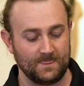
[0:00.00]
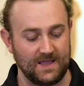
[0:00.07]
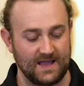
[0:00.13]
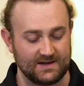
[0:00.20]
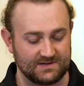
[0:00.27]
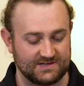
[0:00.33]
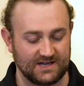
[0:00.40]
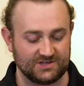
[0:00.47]

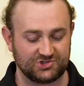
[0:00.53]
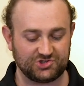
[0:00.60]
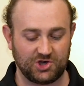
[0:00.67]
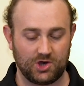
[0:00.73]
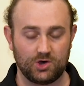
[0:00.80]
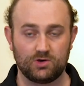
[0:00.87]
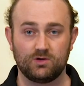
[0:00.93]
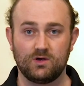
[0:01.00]
And it does
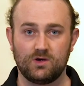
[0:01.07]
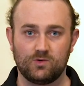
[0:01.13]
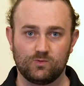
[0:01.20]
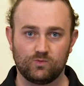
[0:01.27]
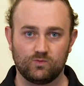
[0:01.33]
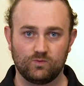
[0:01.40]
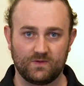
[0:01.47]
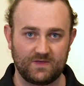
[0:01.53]
so
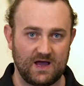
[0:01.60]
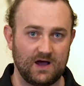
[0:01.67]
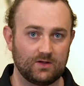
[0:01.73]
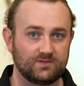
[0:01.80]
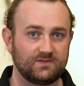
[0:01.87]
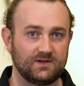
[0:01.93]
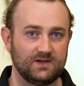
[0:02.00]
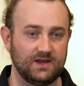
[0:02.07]

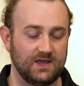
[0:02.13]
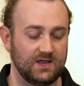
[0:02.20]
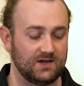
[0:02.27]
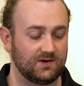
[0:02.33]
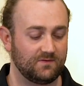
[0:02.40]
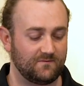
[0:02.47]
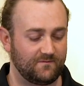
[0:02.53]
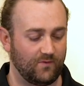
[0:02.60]
without the
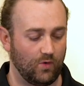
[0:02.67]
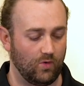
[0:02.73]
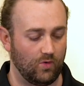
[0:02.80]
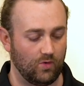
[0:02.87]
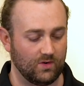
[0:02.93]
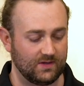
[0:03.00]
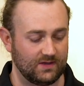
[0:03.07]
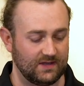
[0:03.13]
need
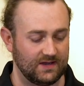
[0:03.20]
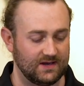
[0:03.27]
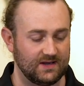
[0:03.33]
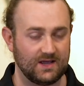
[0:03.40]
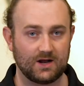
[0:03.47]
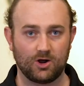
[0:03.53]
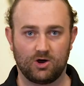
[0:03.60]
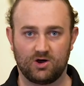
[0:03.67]
for
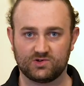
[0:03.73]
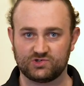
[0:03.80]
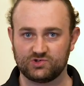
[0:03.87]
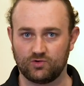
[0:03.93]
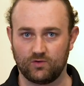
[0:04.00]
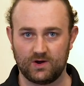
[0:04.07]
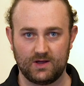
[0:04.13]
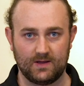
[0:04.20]
ED glass
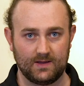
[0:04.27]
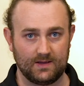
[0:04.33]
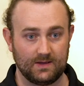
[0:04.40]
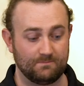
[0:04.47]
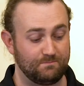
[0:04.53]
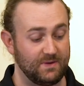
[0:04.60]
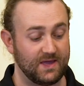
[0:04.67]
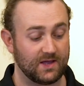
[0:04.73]
or a
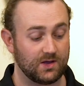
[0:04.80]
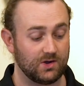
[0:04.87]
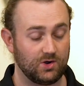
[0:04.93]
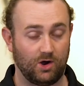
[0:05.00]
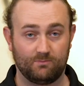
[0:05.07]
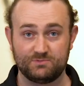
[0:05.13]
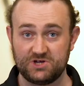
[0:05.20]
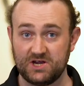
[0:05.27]
big
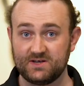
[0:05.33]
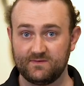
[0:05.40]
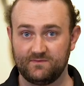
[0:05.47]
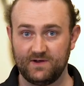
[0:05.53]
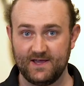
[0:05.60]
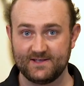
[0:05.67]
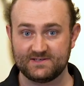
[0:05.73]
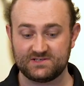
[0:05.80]

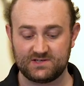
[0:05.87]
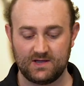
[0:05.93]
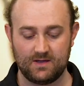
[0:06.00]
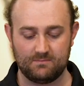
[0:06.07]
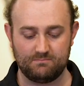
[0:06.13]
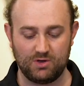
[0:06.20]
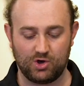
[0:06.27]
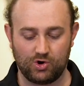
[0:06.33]
objective lens,
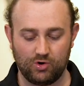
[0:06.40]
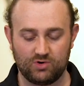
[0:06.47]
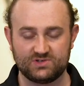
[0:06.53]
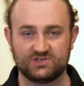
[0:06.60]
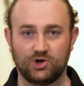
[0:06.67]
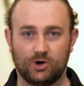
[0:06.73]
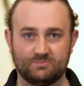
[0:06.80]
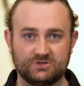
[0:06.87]

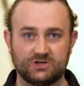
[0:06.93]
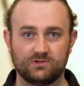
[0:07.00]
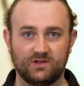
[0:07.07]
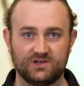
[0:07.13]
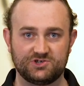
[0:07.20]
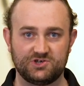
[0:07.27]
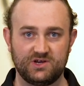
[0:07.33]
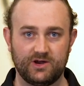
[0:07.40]
because the optical
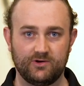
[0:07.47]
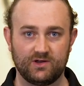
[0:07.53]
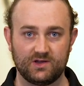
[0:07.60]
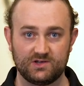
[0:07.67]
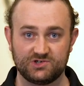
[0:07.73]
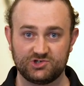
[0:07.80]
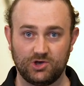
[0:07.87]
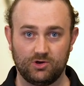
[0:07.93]
engineering
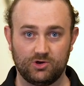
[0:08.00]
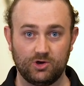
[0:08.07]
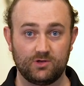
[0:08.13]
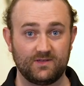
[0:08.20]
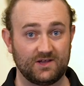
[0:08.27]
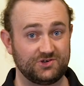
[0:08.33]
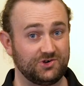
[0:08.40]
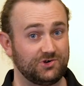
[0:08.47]
is so
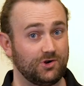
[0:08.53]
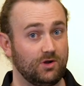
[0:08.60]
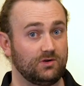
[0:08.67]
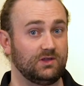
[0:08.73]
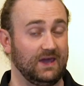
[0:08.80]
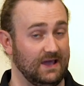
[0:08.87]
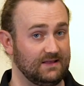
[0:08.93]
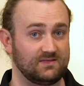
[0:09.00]
good that you
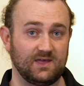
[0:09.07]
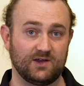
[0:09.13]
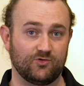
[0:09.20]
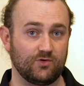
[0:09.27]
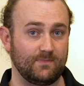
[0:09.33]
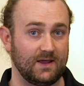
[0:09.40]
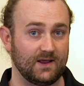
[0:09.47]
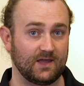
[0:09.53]
don't get that
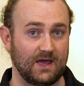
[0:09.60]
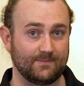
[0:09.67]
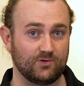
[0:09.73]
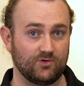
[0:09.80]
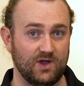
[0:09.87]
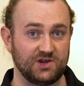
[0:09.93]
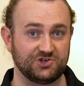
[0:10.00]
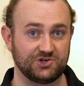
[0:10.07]
chromatic
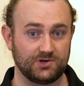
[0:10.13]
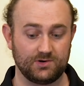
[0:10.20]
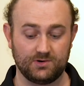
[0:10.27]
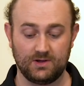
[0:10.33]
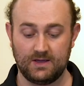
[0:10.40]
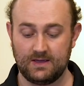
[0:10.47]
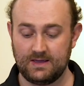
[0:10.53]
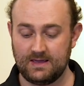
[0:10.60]
aberration
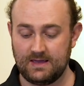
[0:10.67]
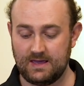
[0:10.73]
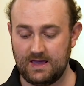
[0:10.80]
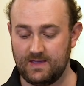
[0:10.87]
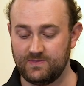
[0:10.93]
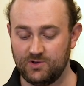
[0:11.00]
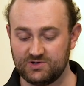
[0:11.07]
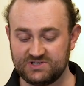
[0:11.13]

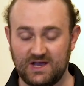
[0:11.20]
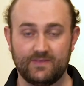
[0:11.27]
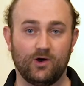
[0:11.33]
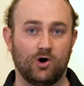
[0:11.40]
and those other